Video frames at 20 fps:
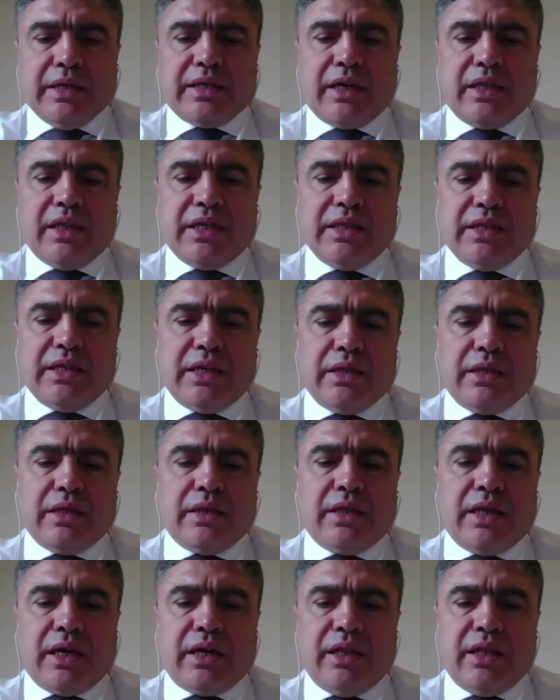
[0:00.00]
with a
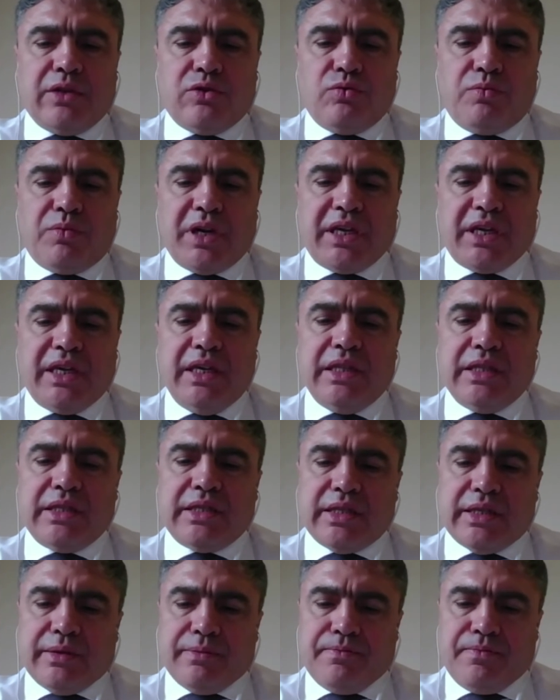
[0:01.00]
transition to a new
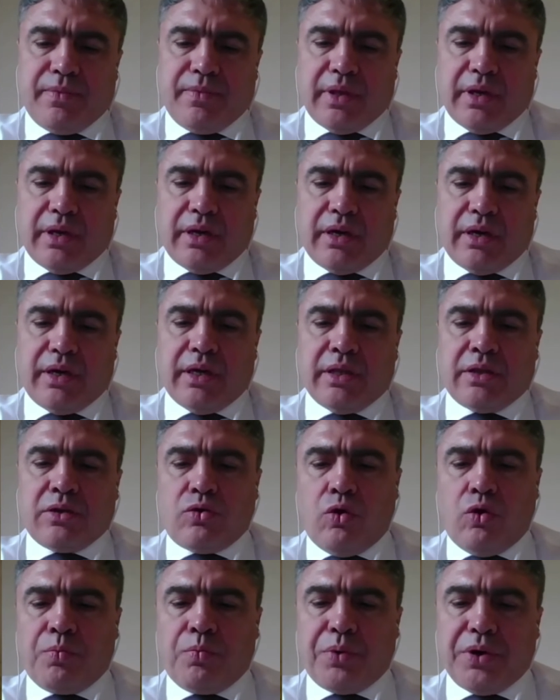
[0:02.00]
technological
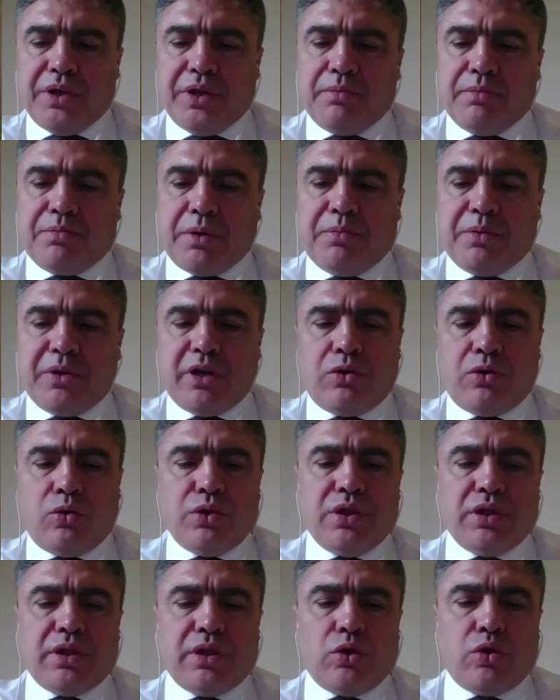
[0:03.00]
paradigm,
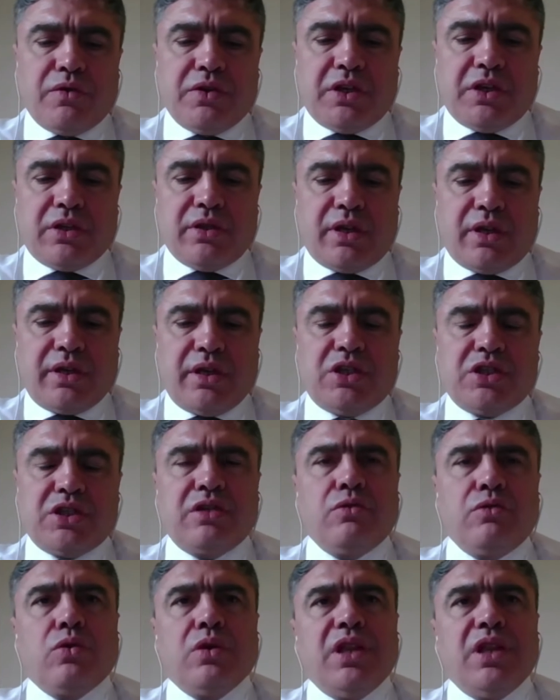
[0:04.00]
agriculture can
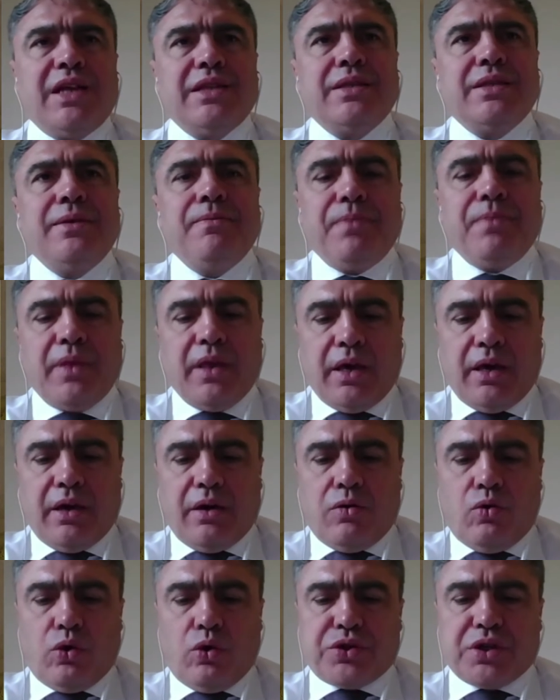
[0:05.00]
increase
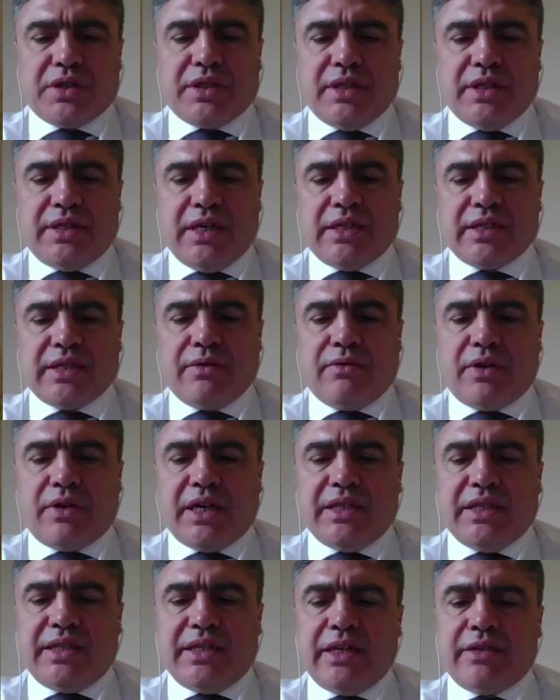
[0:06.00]
global GDP
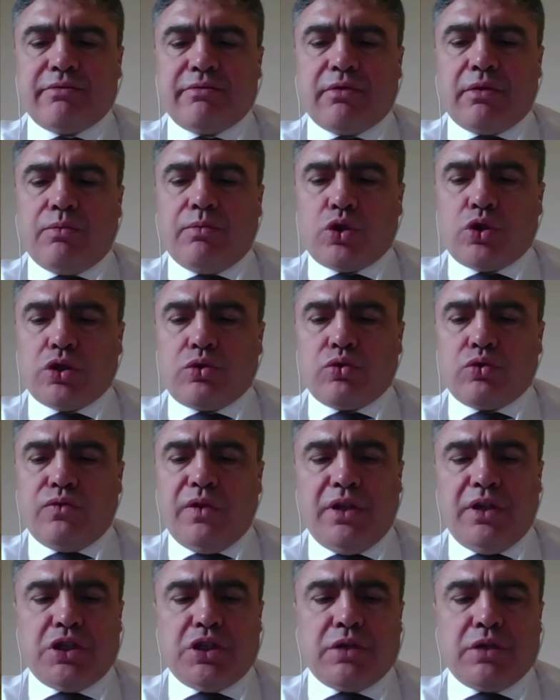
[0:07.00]
by $500
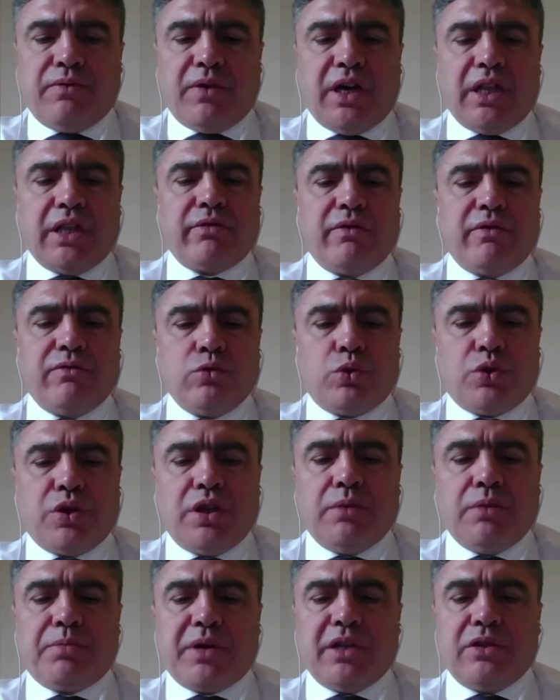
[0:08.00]
billion by
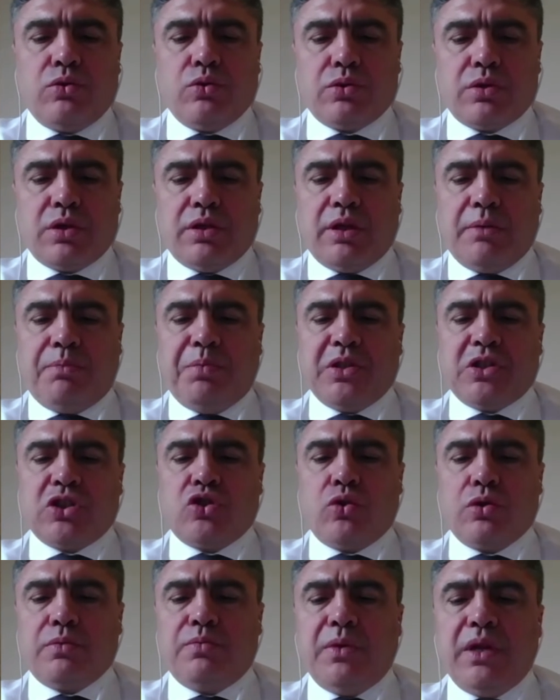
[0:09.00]
2030,
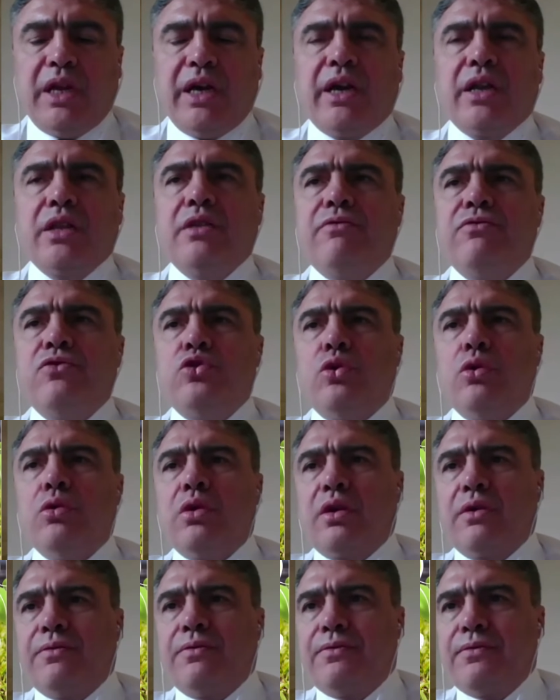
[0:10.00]
which would
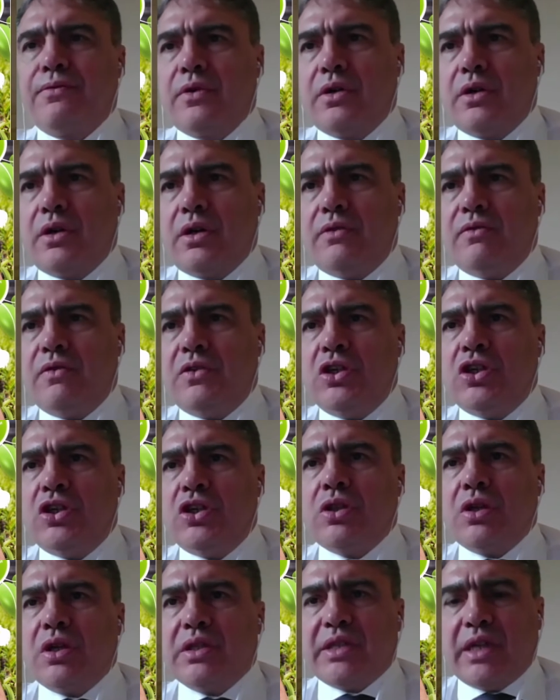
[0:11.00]
enhance its
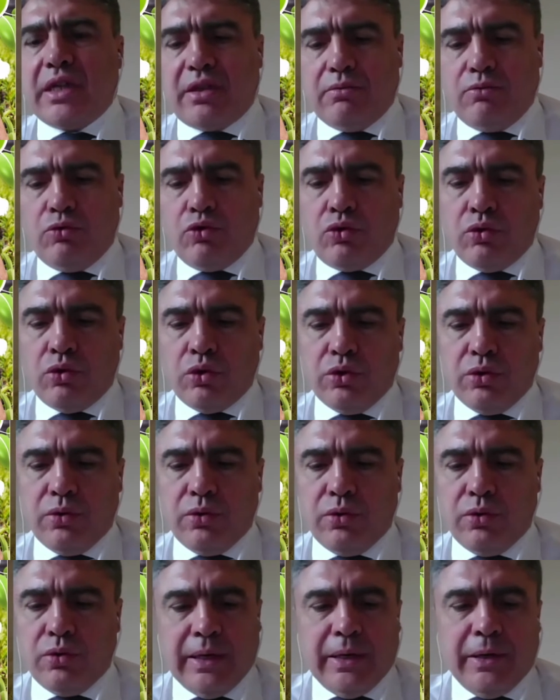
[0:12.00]
productivity
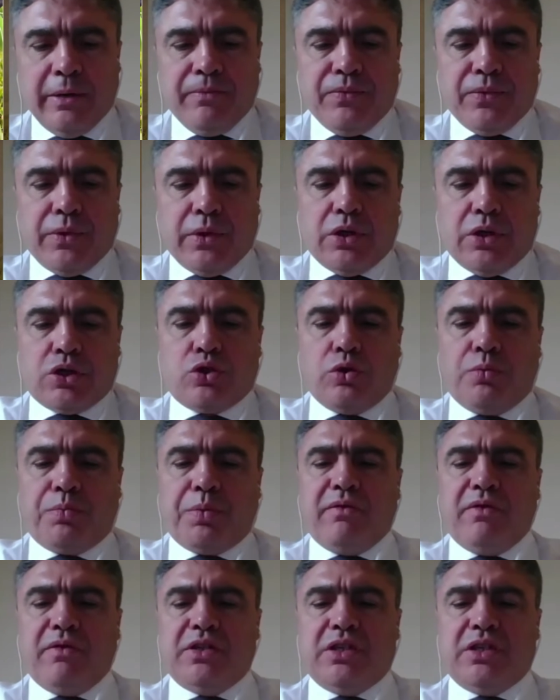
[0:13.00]
by nearly 10%.